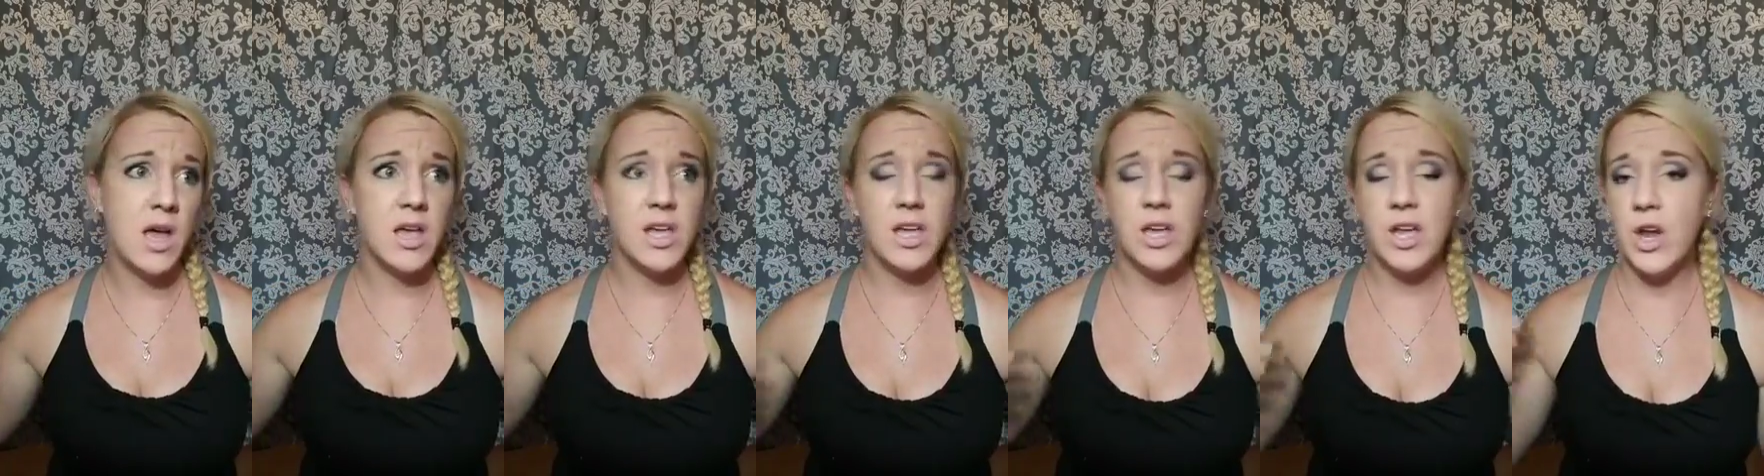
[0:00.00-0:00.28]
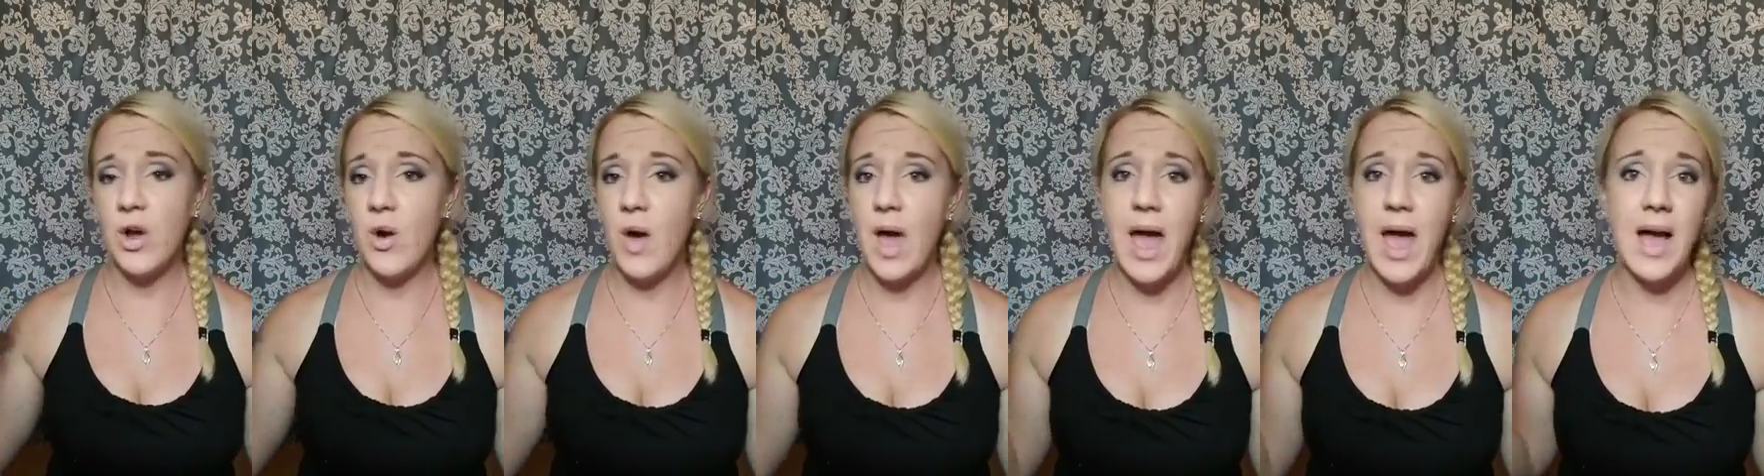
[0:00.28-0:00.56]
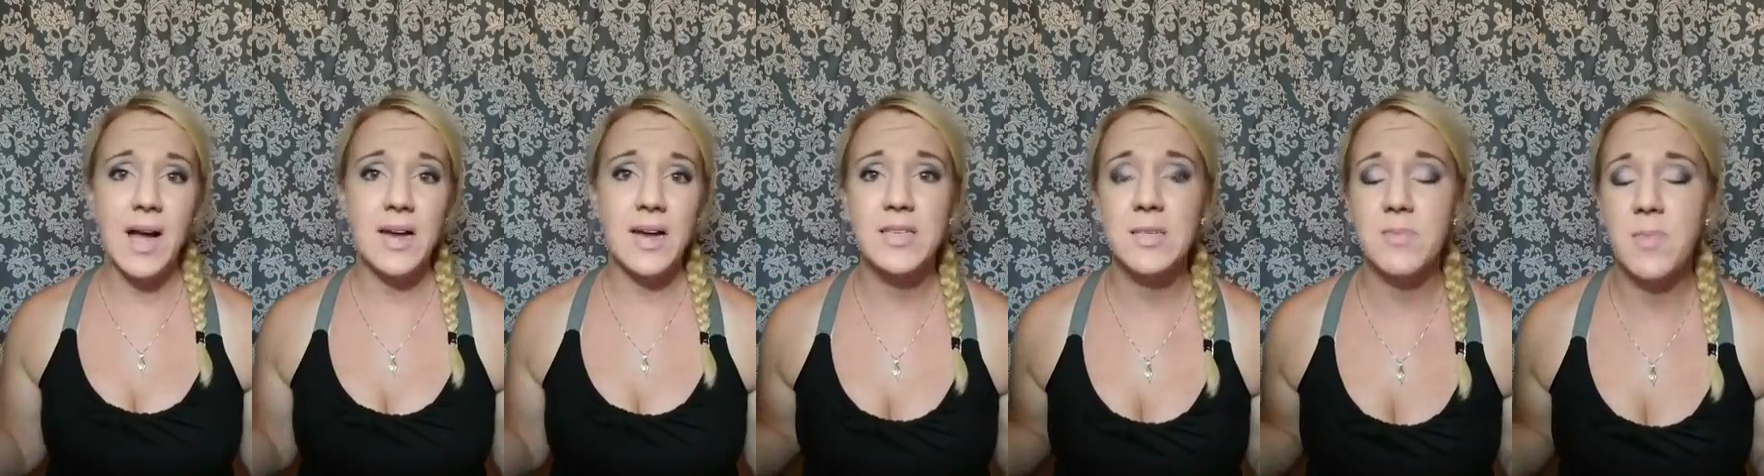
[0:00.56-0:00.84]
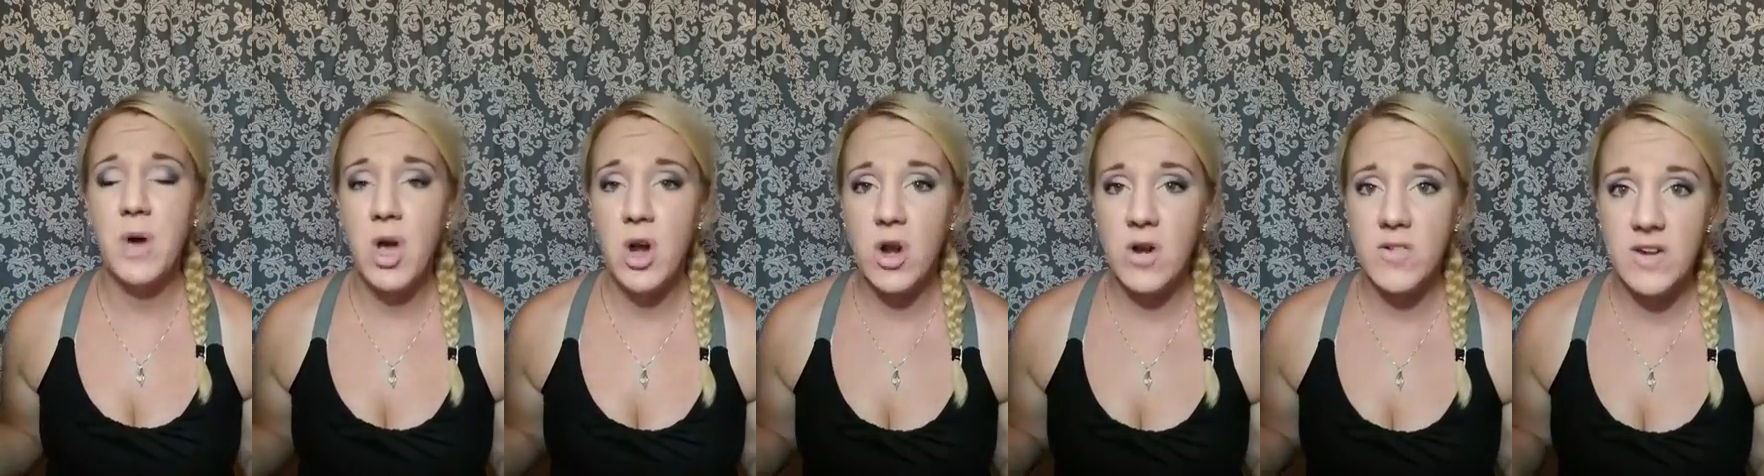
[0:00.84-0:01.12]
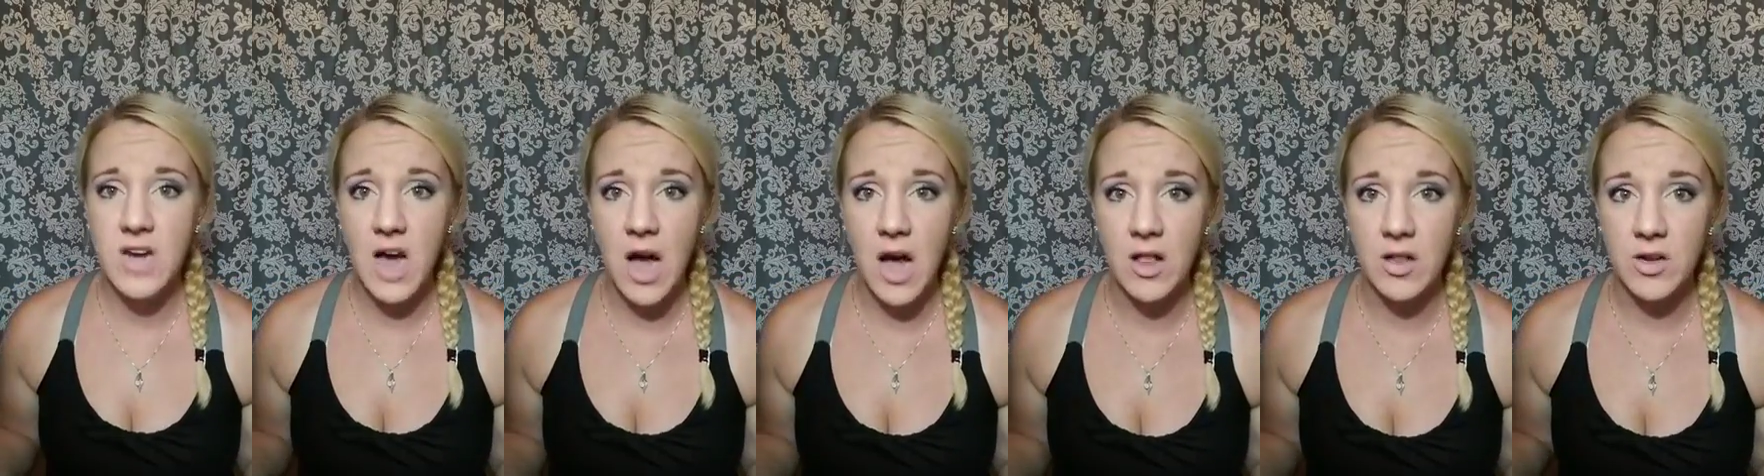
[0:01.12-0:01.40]
you know, X amount
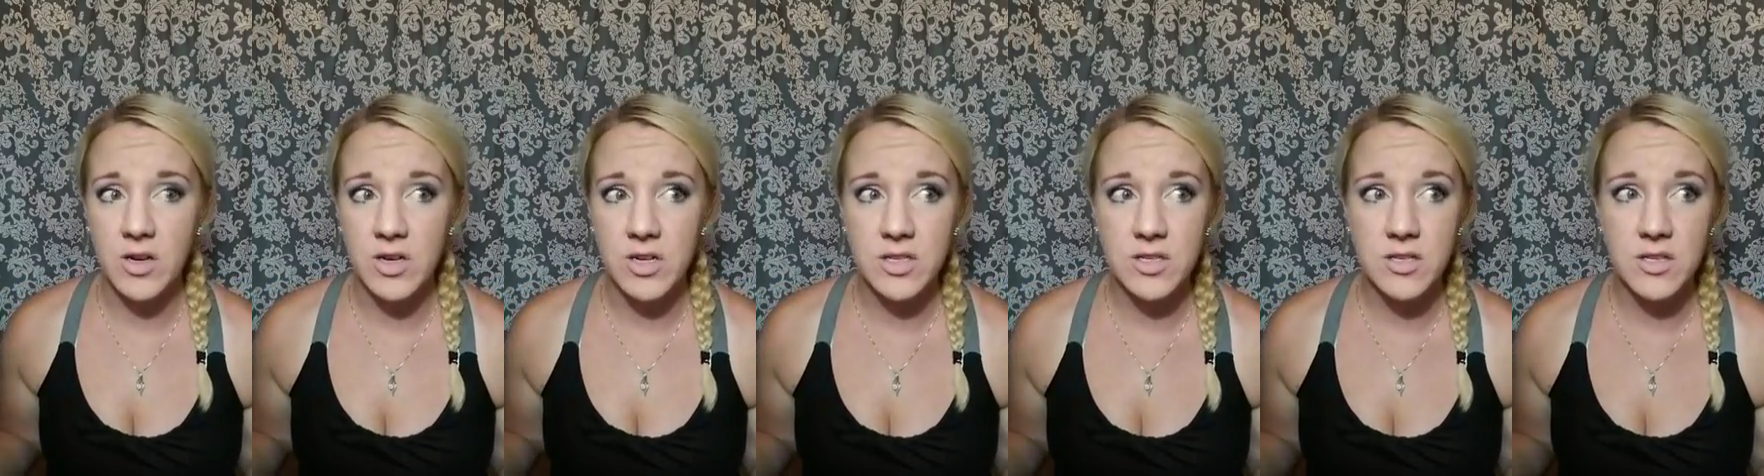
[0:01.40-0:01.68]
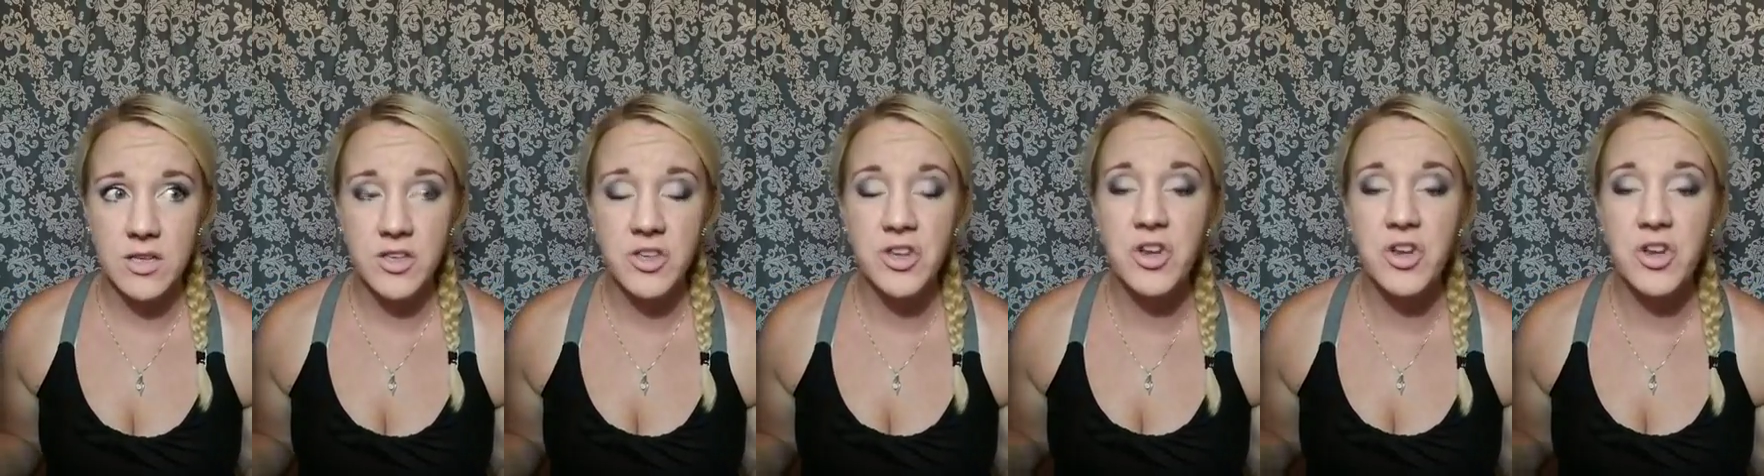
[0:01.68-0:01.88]
of dollars,